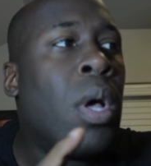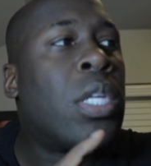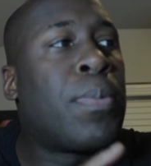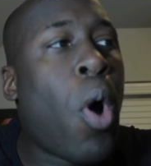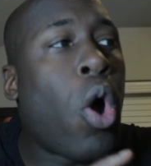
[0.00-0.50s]

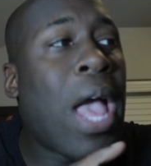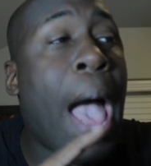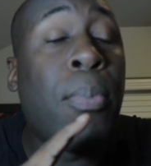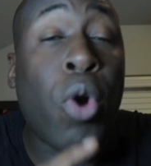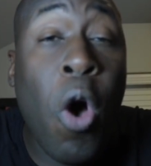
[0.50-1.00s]
Small
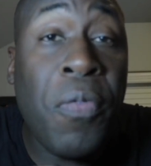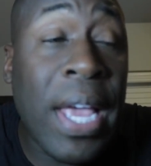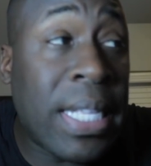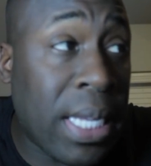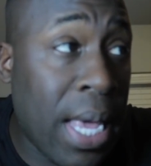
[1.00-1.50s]
Cap Growth
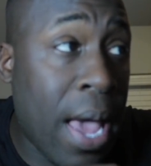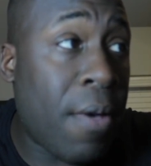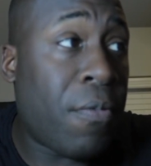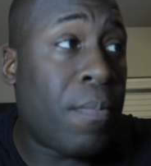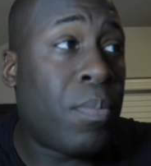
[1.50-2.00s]

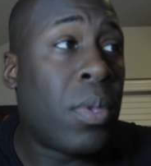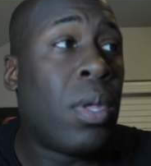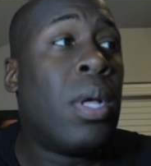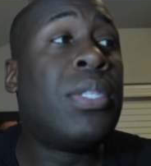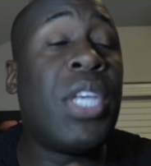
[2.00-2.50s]
ETF,
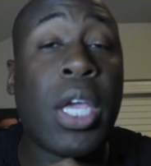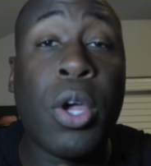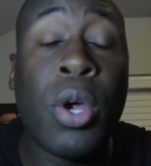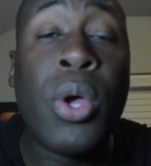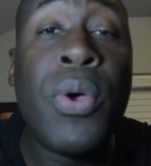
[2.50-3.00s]

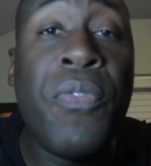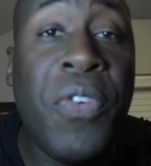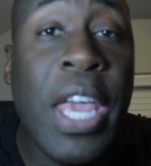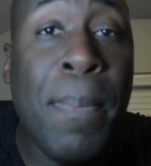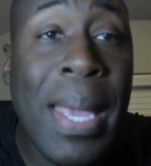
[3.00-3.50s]
ticker
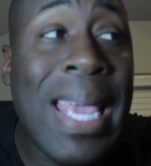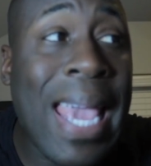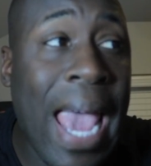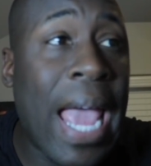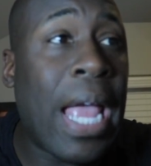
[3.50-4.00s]

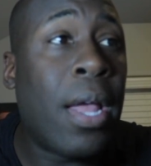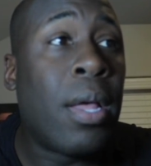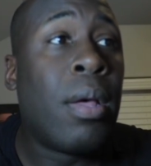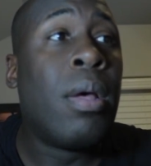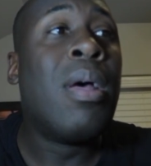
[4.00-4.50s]
VBK,
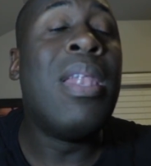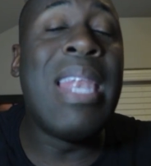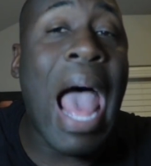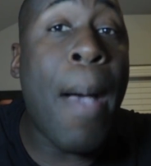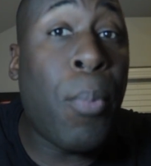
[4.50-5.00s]

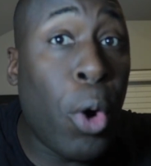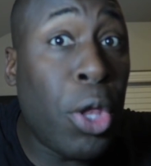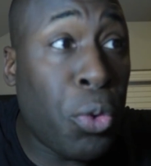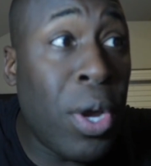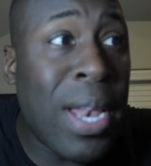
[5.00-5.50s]

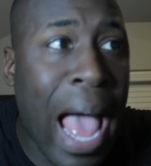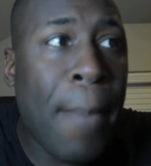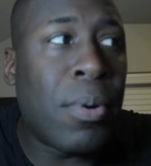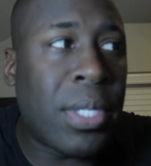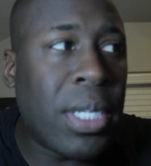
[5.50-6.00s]

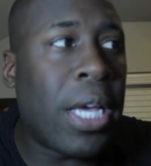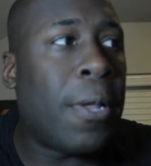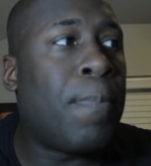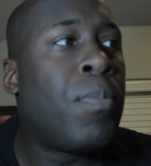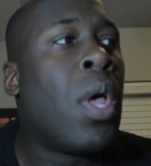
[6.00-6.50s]

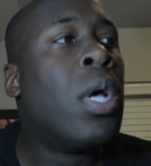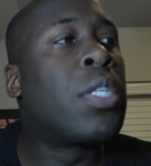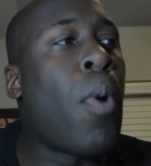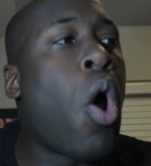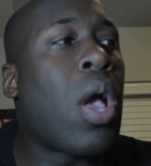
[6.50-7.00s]
9.39%.
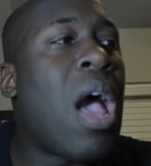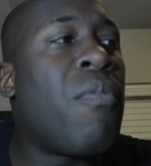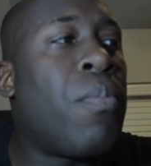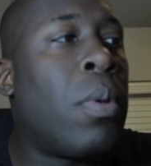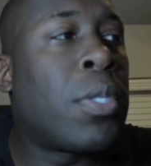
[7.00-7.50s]
Small
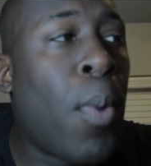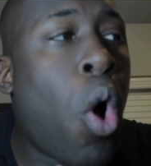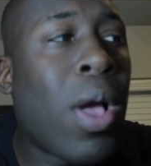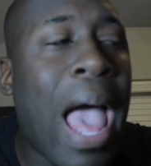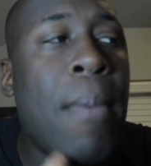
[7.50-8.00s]
Cap
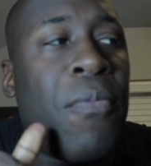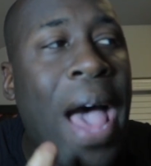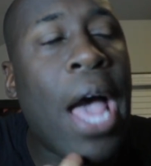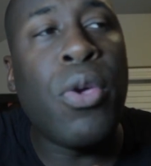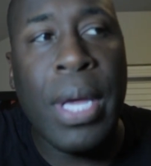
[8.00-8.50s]
Small Cap
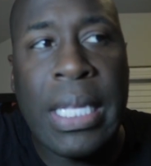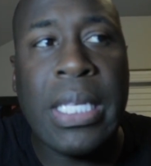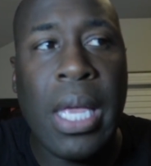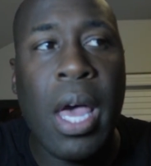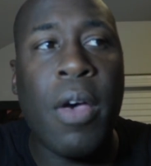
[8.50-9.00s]
Value
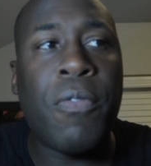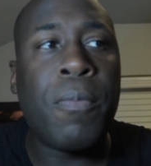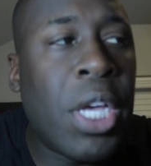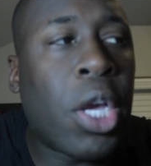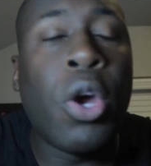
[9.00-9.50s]
ETF,
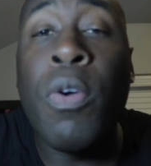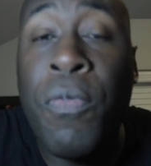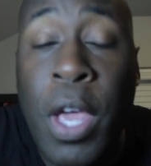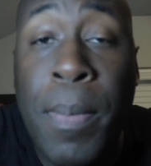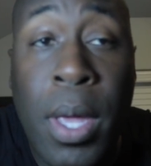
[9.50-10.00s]
ticker
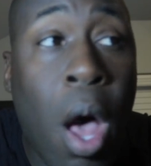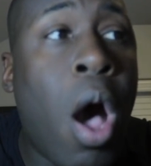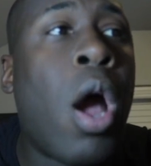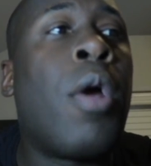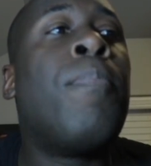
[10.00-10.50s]

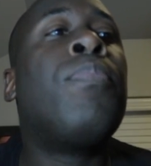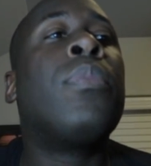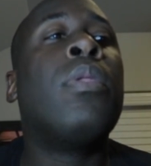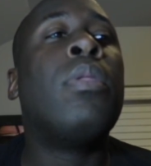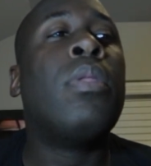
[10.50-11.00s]
VBR,
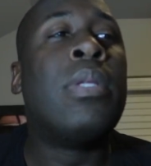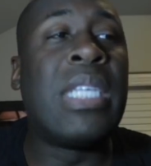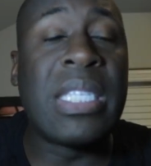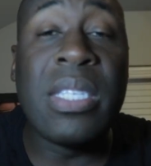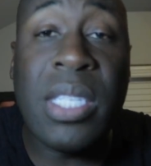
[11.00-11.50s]

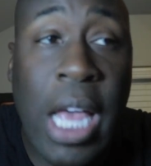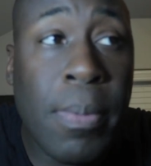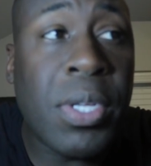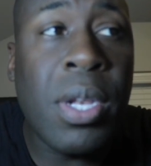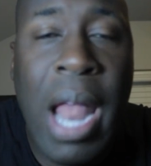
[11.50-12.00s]
since
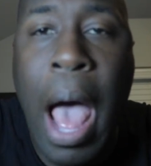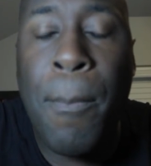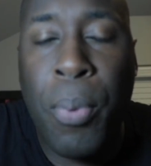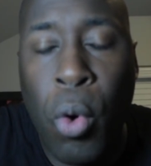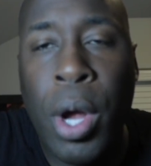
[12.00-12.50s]
inception
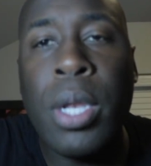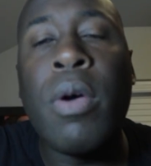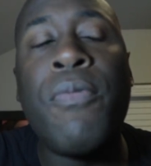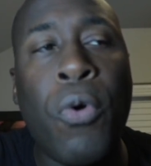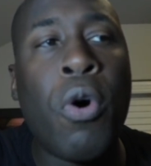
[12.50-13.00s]

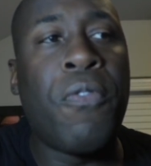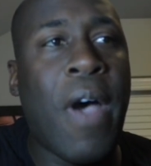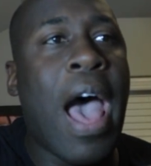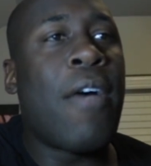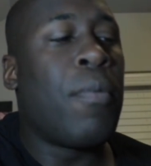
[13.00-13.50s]

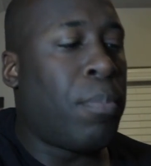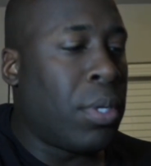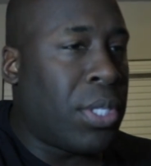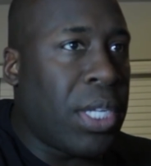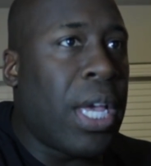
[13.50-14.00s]

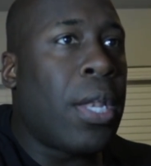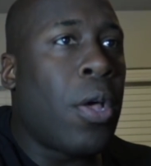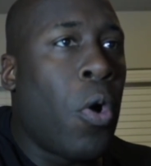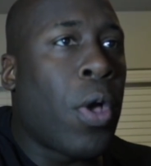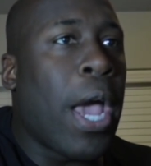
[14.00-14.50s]
9.45%.
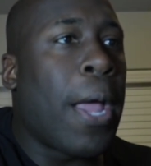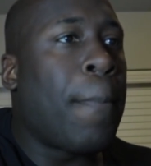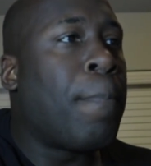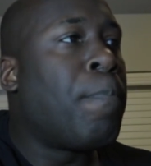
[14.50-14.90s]
Okay.